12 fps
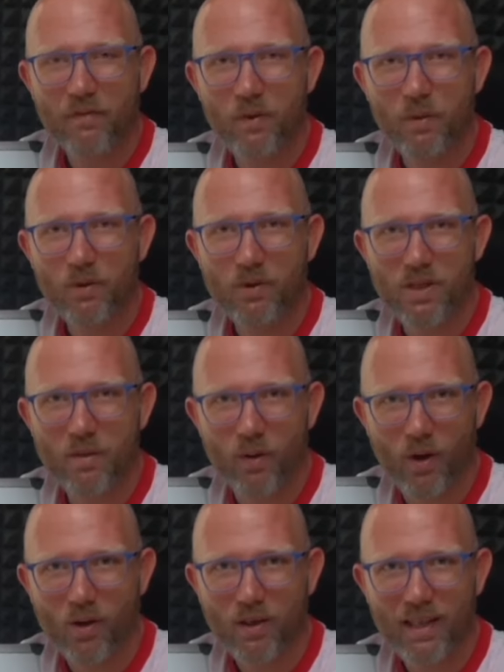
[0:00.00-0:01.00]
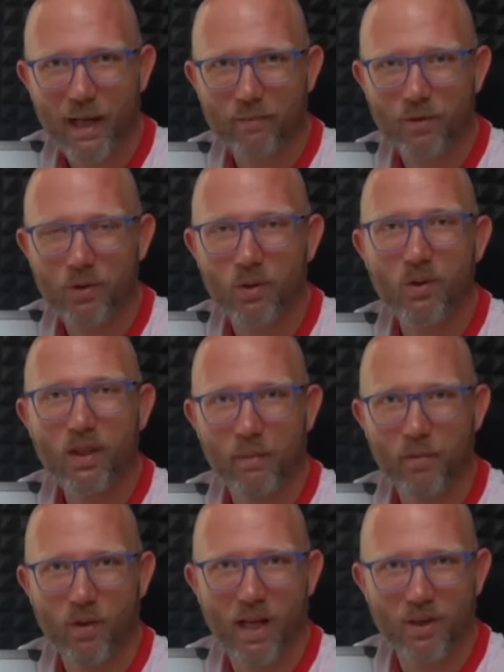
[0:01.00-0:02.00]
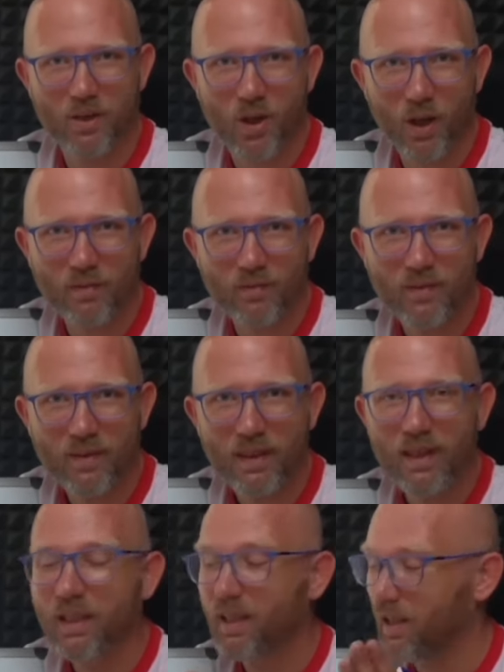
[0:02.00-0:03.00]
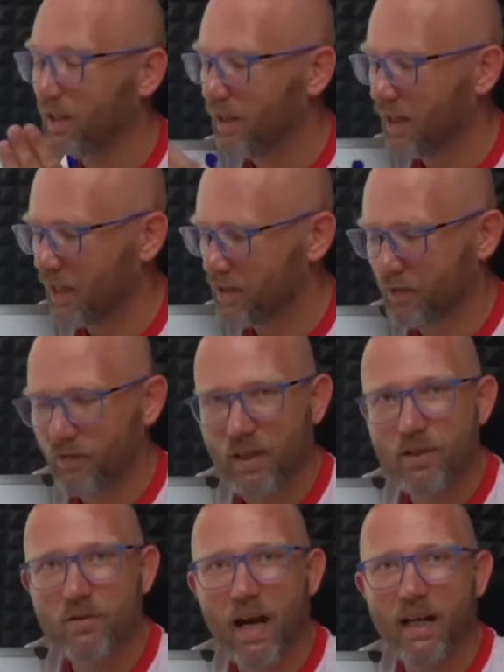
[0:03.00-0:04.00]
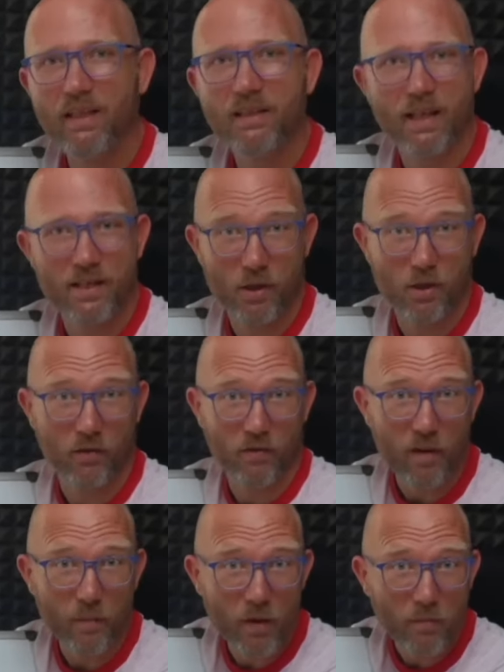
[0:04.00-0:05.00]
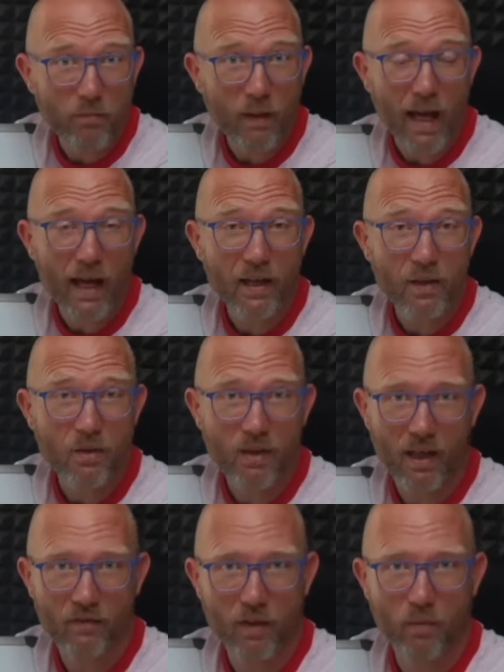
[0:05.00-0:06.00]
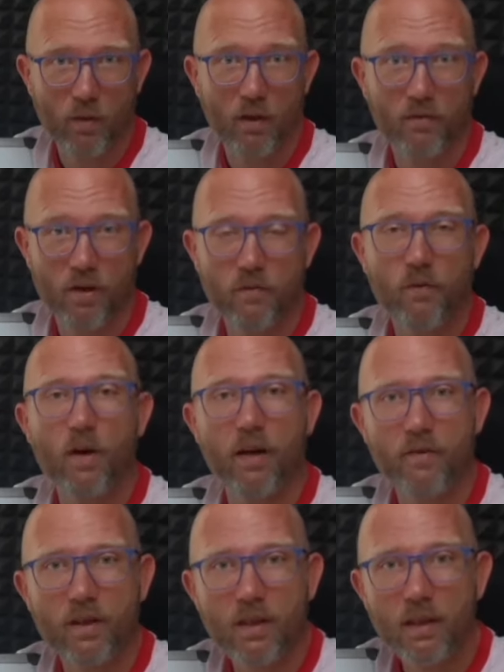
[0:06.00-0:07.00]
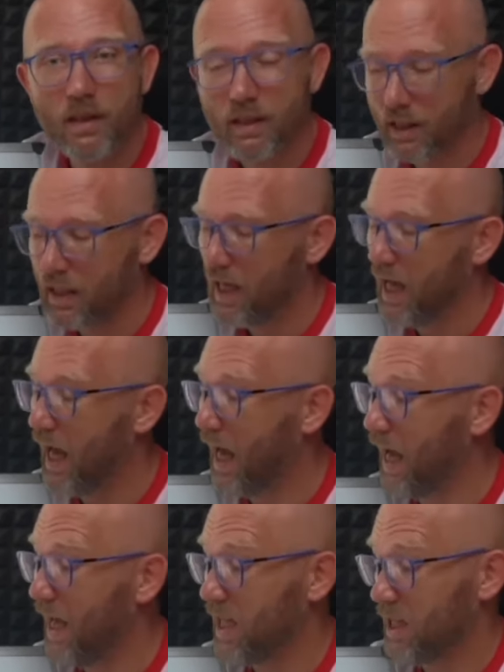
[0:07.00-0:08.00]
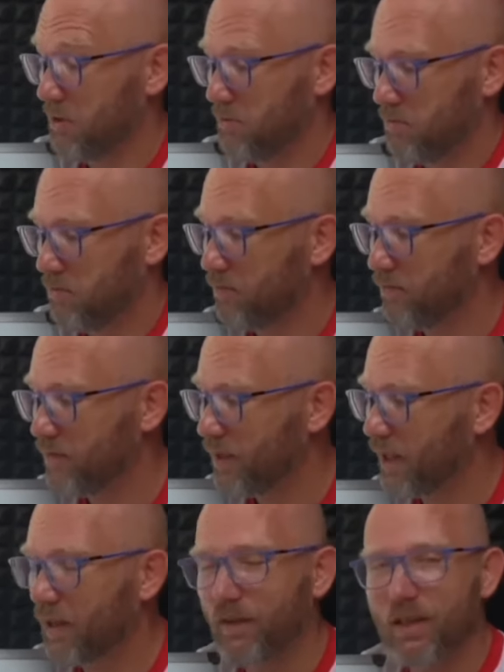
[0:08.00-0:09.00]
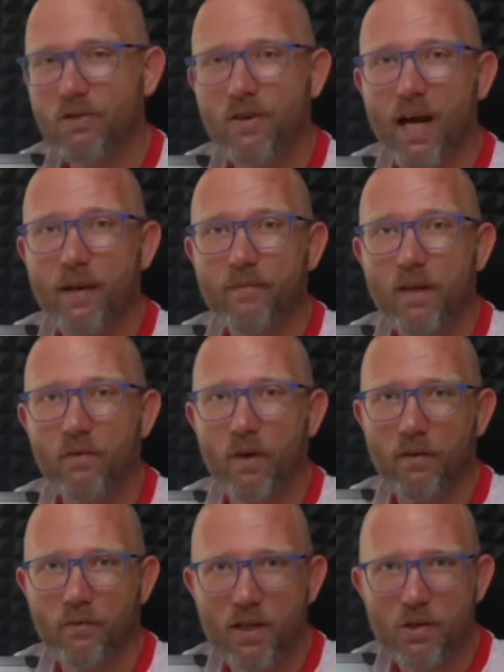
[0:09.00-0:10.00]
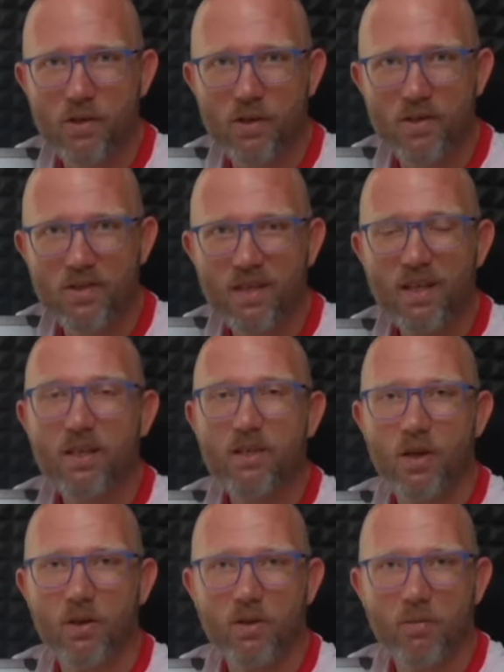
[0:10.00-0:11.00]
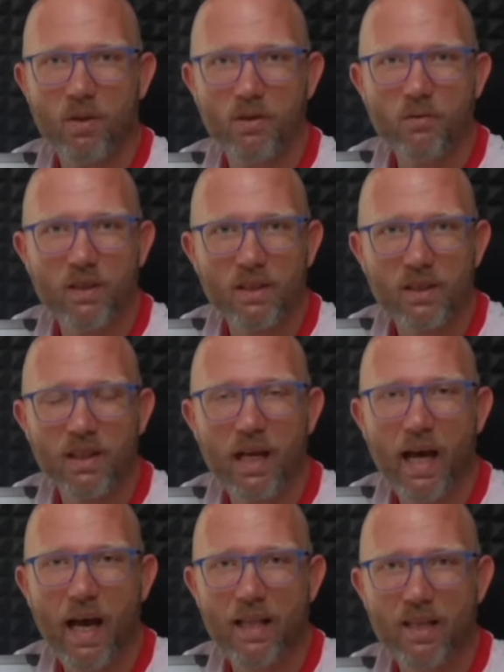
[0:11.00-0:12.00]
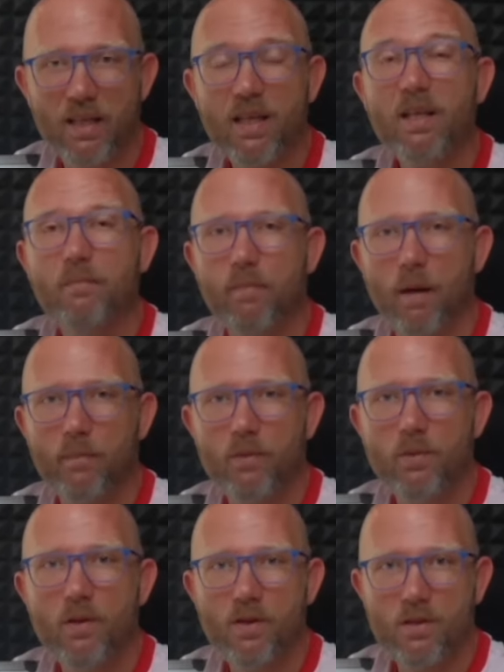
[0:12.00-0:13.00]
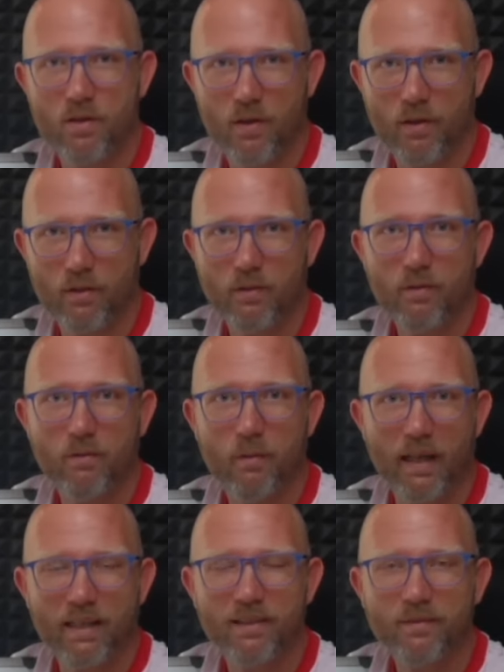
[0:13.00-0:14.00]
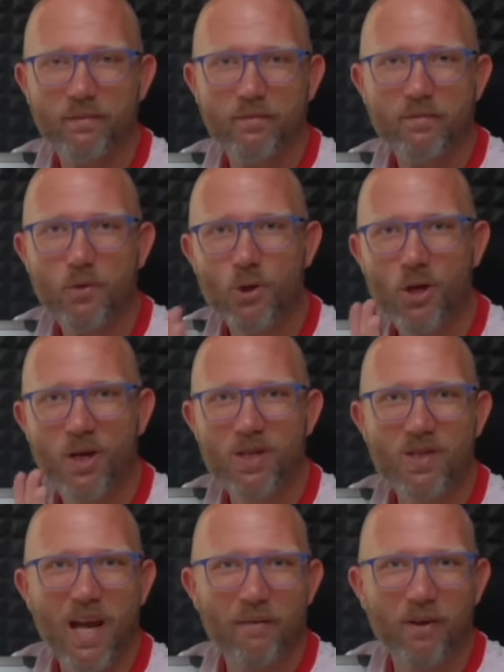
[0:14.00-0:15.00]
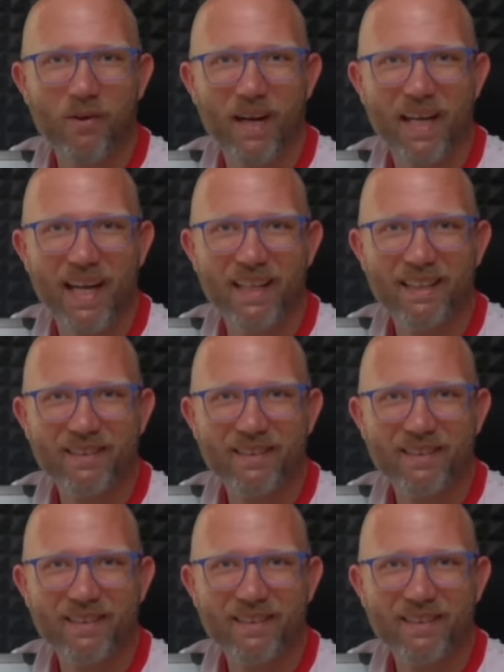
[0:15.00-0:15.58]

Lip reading: you want to see more, come to kebula.com. There is a free trial. There's actually a freemium plan. You can have Kibua free forever. And give it a try. If you have questions, talk to me on Twitter at pabu01. Cheers. Have a great day.